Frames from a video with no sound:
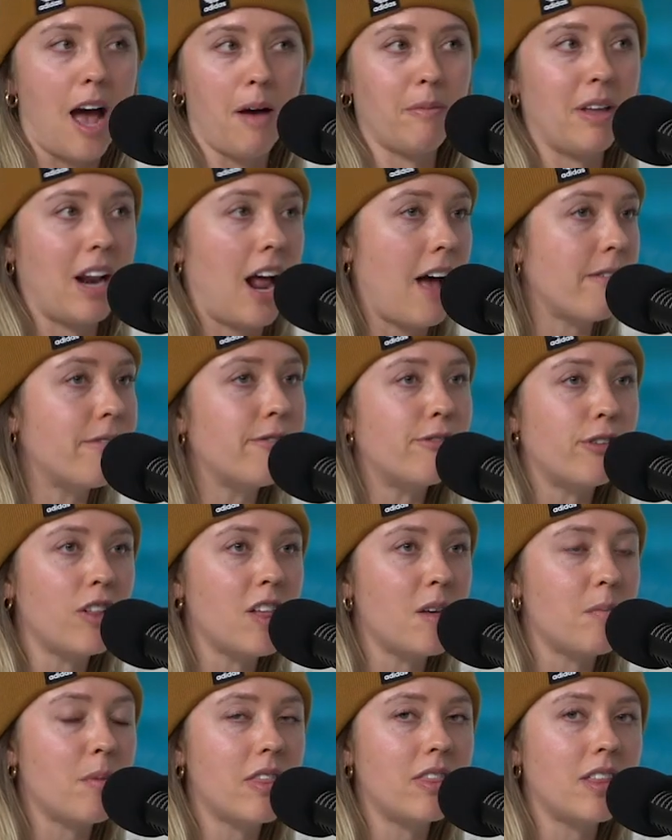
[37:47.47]
I mean I've
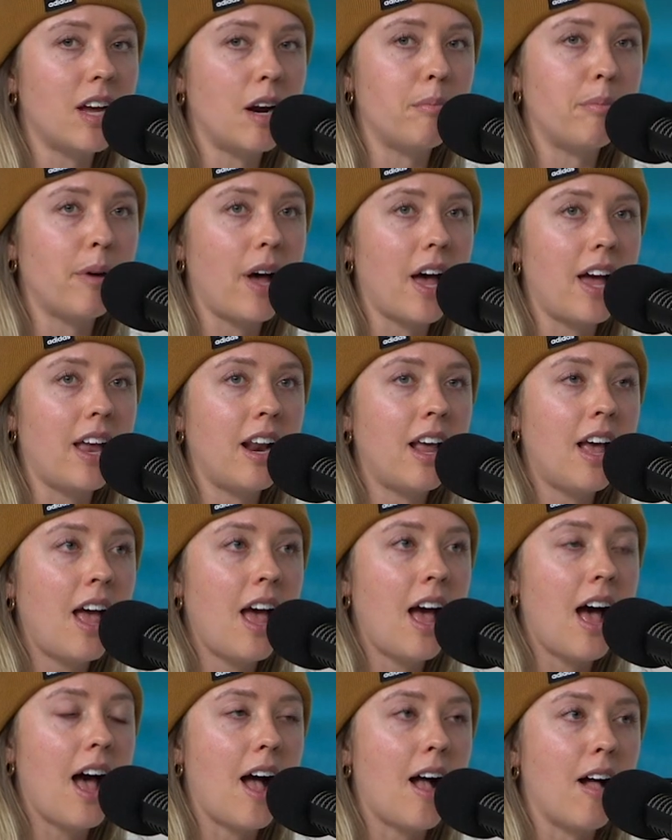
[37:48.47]
fully been there. But
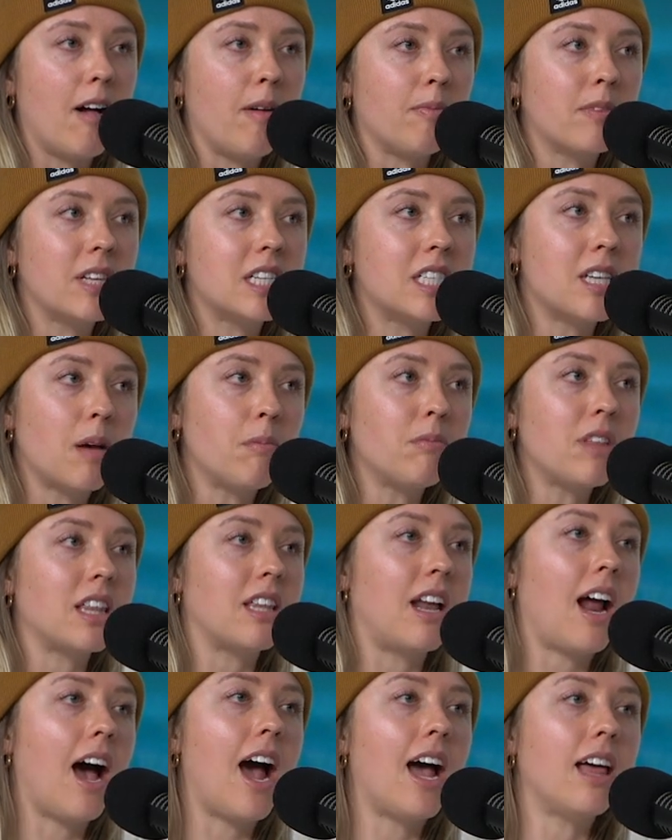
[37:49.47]
Um,
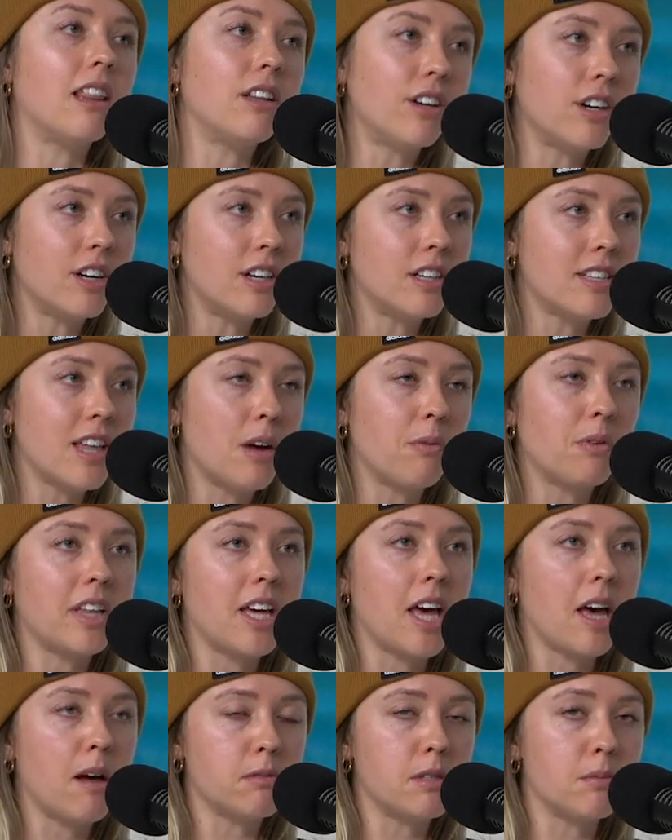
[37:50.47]
something that I learned that
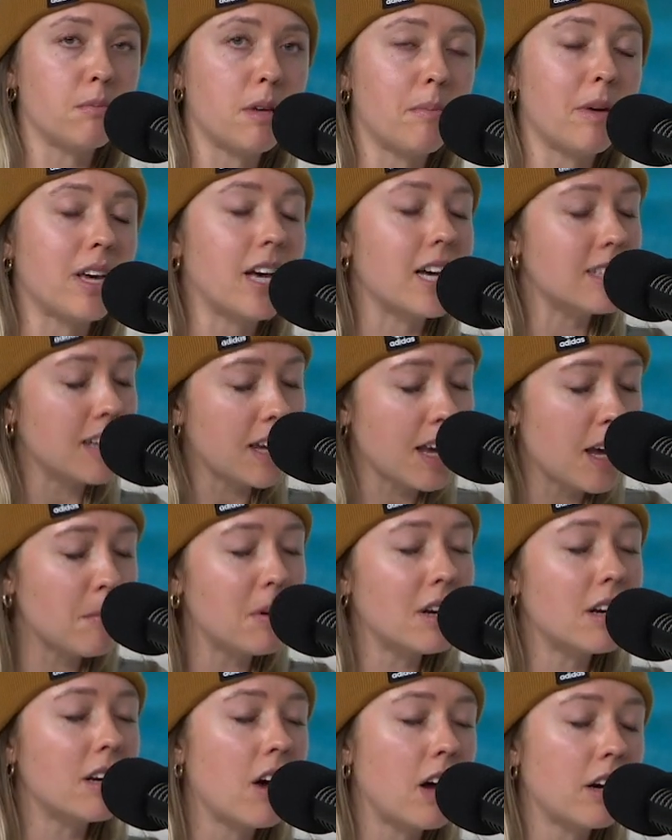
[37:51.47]
really helps me, because I
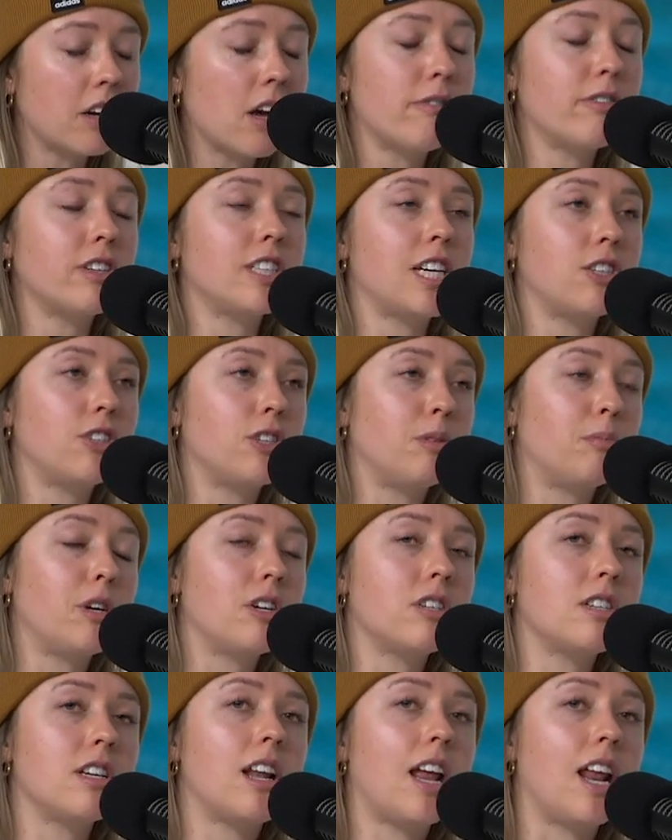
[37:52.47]
am a non-confrontational
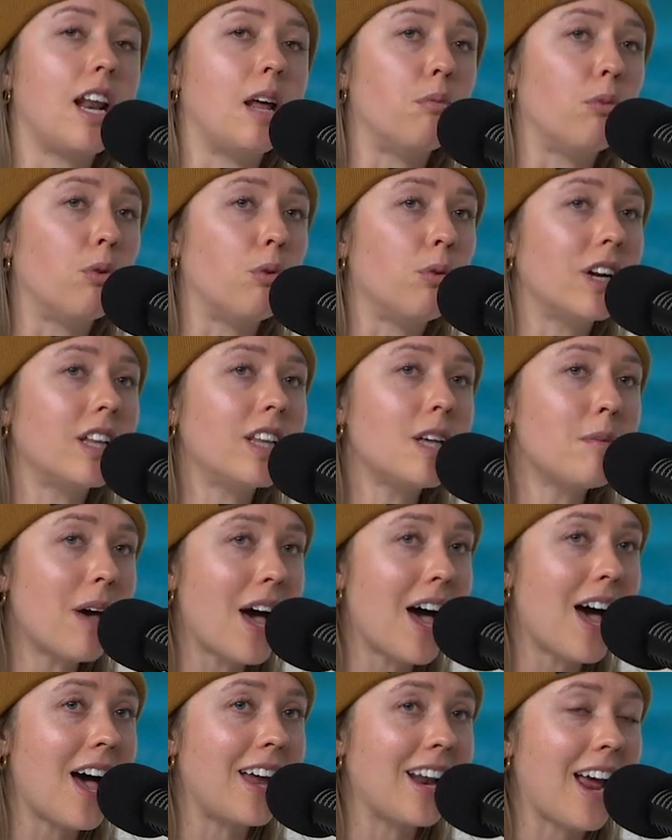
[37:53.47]
person and I'm really
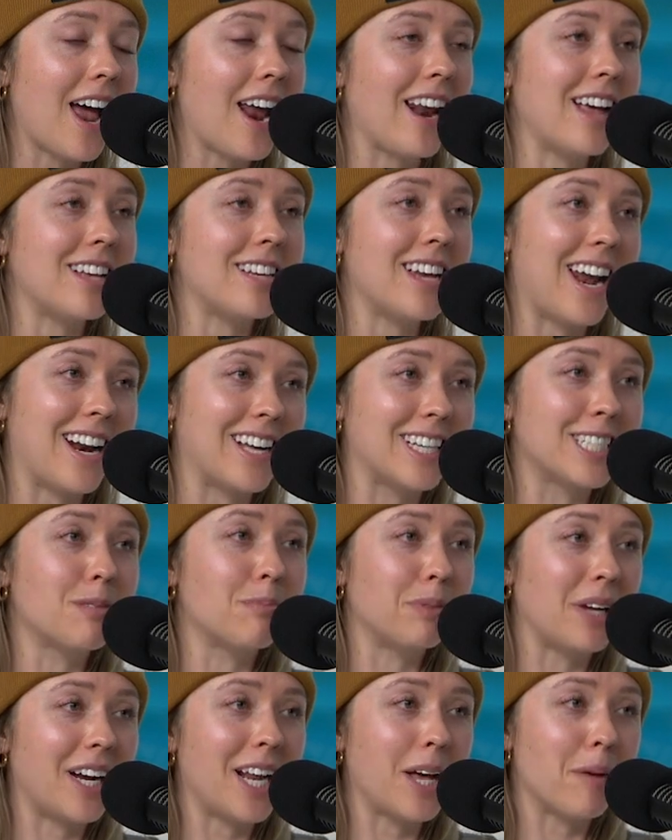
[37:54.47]
bad at, at
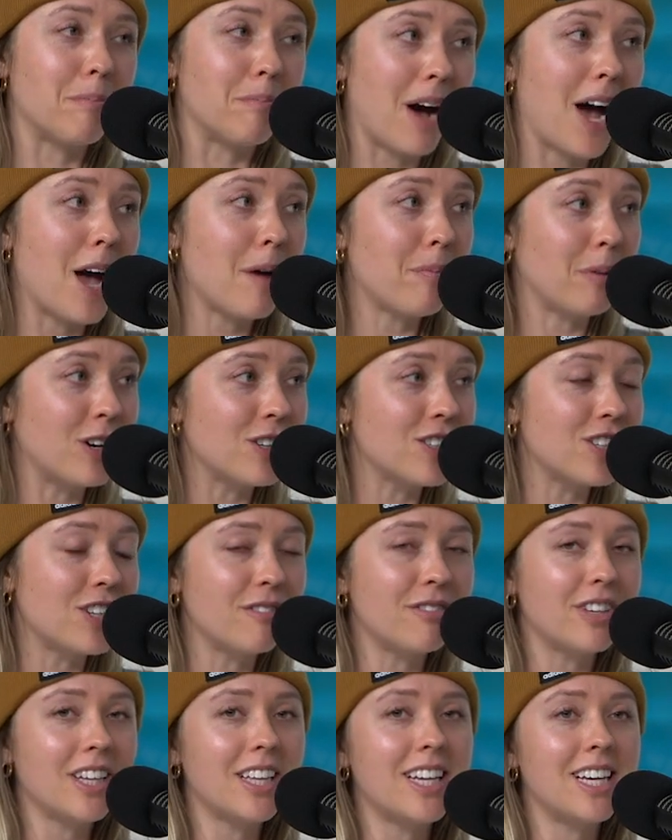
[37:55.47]
explaining my
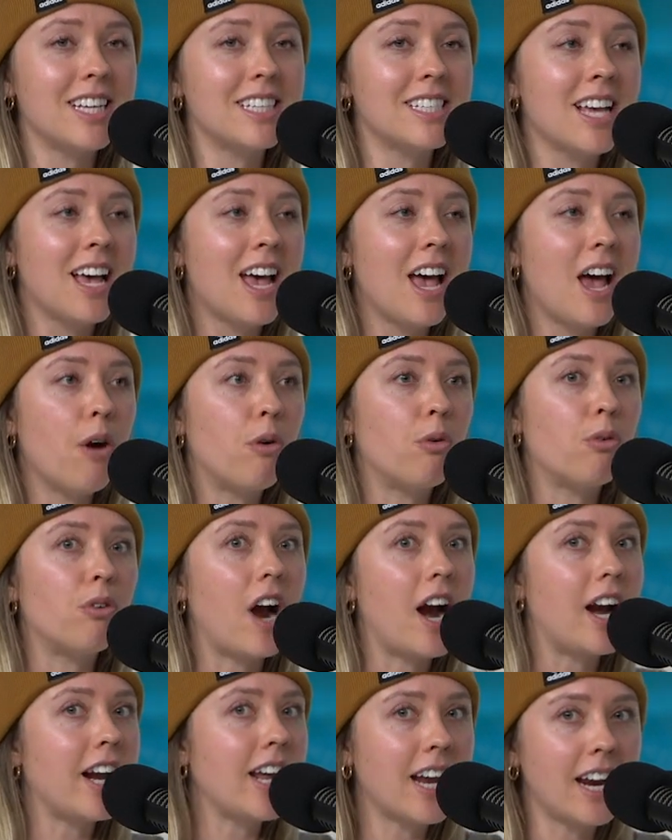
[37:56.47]
personal feelings,
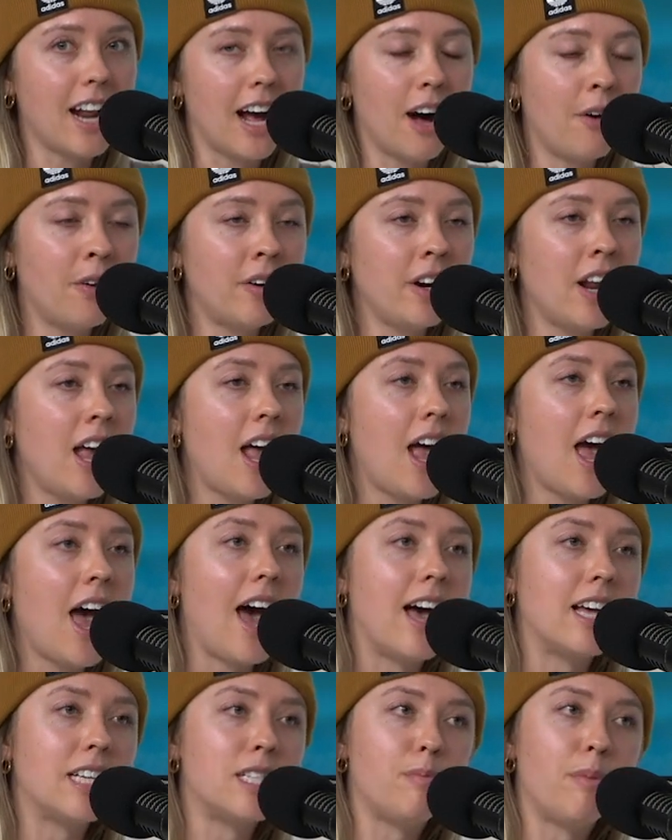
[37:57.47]
writing it out
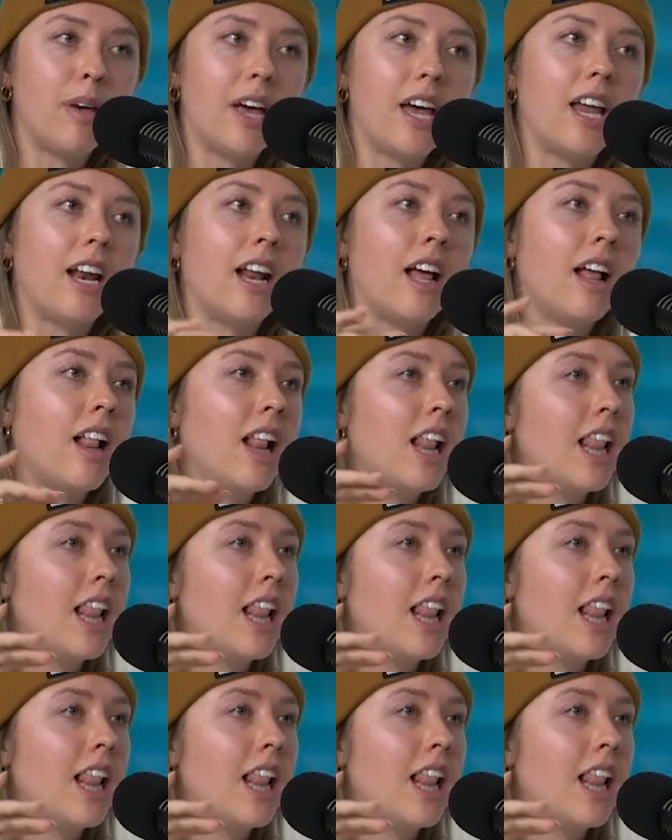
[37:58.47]
has been